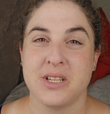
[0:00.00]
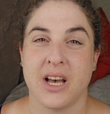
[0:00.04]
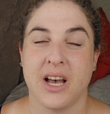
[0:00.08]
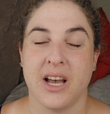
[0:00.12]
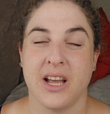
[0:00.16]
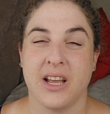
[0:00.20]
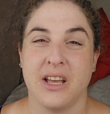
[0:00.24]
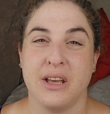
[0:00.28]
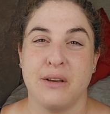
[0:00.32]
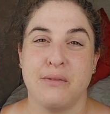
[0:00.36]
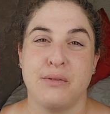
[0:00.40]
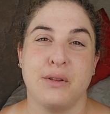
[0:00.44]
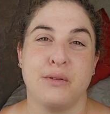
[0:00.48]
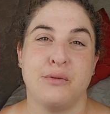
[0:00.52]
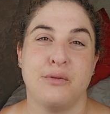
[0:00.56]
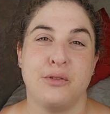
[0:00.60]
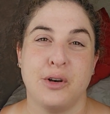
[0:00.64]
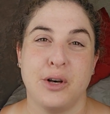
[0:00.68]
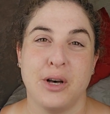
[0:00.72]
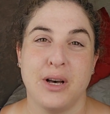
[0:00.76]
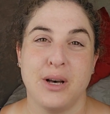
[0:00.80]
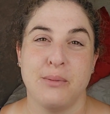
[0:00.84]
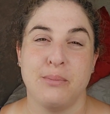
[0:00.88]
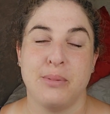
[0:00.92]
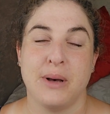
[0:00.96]
I give the
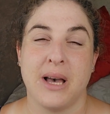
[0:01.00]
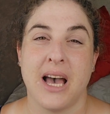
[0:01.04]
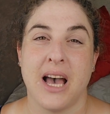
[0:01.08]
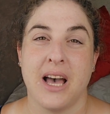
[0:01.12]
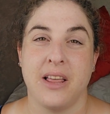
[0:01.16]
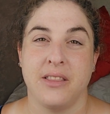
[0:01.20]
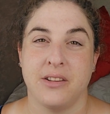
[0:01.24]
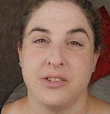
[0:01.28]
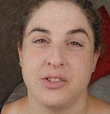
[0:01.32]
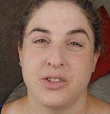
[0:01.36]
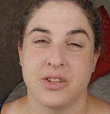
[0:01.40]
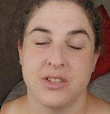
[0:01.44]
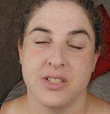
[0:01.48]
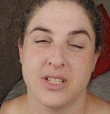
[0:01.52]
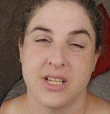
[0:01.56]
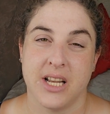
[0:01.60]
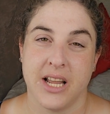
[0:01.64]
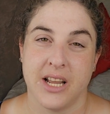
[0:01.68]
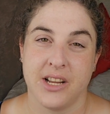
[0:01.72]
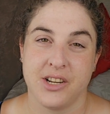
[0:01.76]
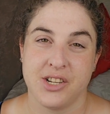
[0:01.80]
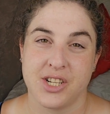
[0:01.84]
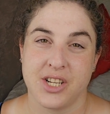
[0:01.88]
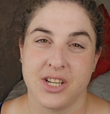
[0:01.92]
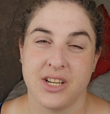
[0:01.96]
verb and the
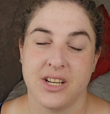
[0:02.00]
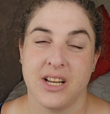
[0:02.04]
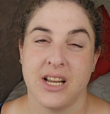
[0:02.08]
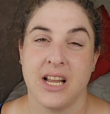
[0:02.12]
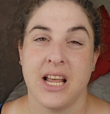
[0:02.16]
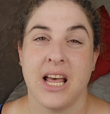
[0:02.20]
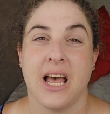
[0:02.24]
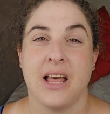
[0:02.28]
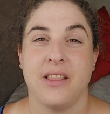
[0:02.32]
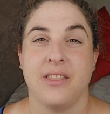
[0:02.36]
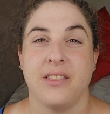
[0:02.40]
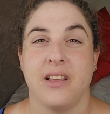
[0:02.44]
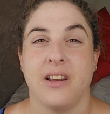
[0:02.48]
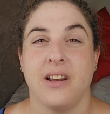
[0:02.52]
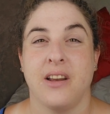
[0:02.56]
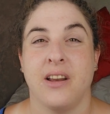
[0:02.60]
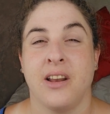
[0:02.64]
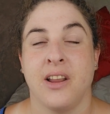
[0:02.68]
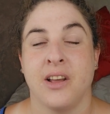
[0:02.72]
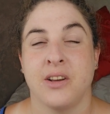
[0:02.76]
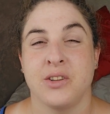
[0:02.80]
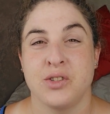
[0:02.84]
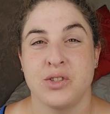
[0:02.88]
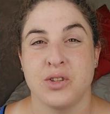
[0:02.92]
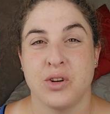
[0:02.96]
translation and then an
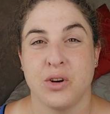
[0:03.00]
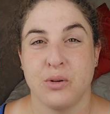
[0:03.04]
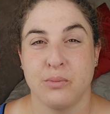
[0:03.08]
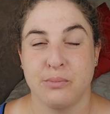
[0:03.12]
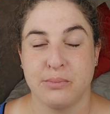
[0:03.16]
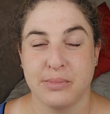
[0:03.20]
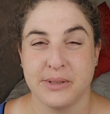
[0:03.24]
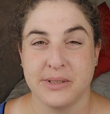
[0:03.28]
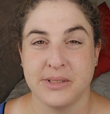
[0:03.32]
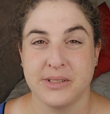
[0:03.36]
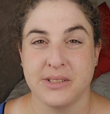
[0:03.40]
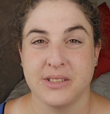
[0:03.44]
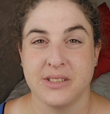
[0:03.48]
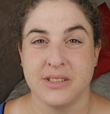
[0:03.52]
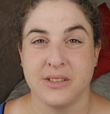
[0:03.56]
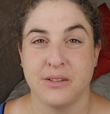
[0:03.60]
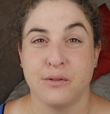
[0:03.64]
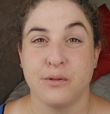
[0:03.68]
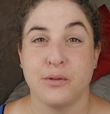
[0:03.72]
example.